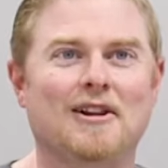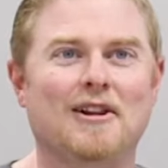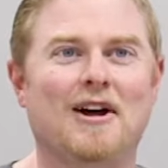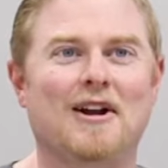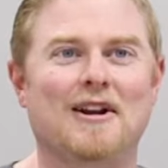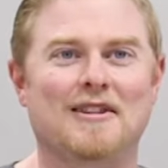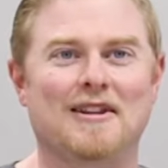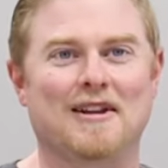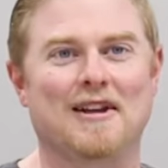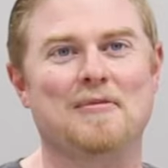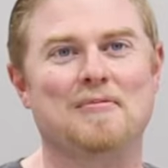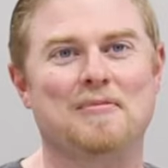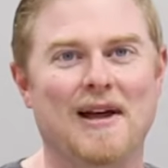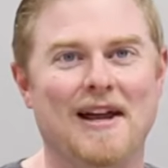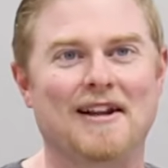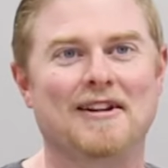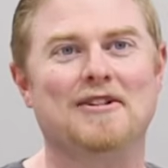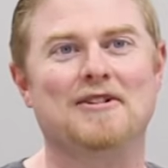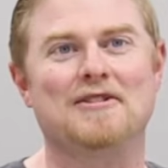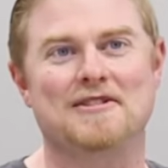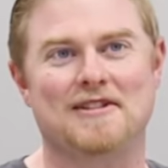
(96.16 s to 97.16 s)
a lot of the
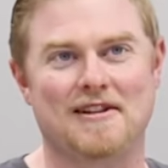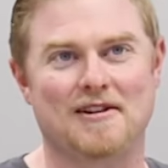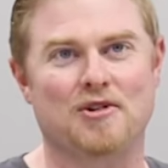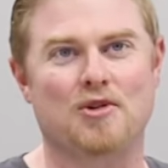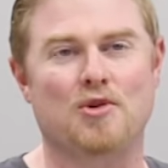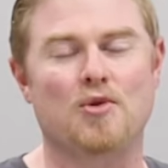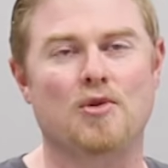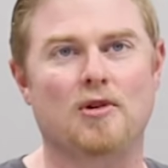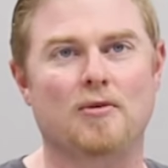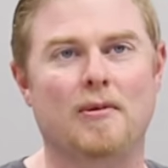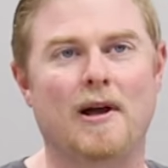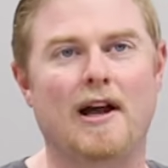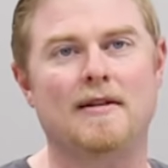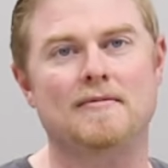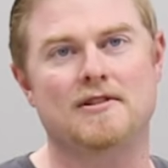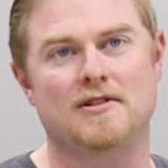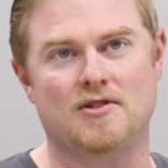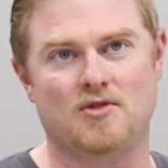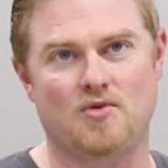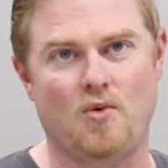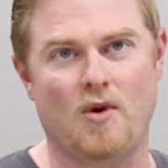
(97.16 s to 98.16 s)
competitors' intercooler
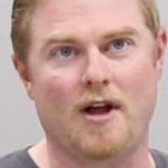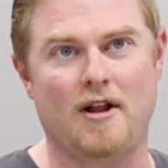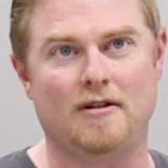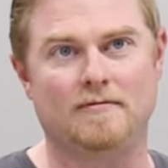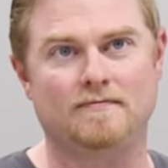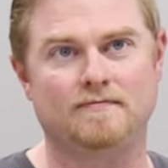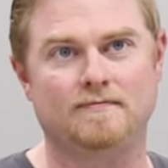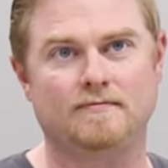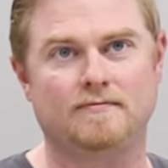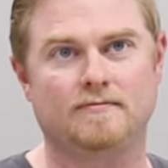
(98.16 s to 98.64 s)
pipes as well.